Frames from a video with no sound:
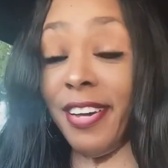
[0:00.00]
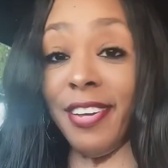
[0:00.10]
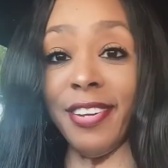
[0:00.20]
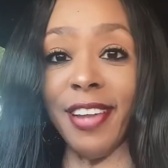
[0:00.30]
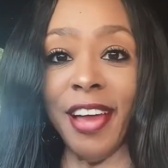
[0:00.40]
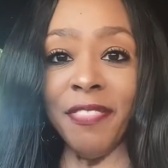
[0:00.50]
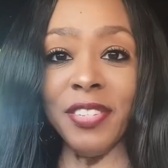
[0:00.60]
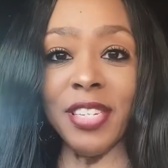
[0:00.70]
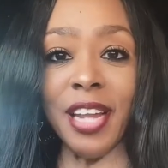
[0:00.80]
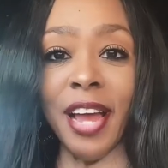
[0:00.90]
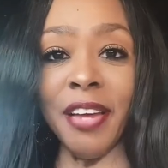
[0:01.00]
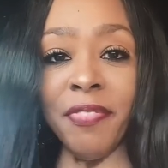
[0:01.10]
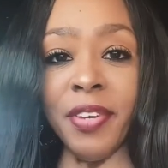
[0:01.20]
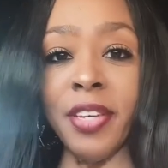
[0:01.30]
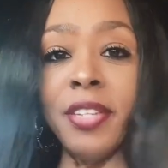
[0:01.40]
life is life.
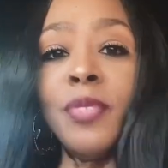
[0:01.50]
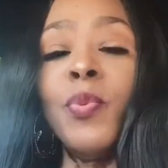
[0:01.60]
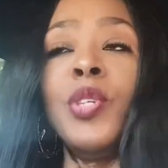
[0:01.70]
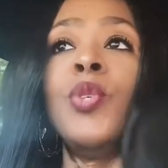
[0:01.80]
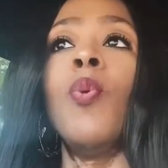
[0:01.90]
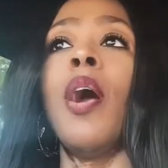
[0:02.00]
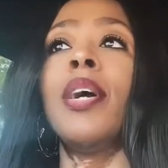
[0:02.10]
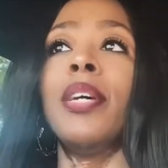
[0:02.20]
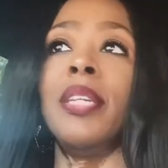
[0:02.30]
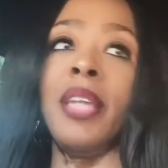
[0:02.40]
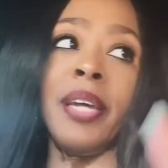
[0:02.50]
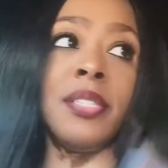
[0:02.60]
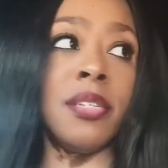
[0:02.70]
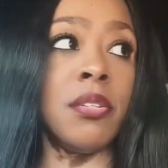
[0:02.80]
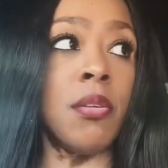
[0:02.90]
And when you are connected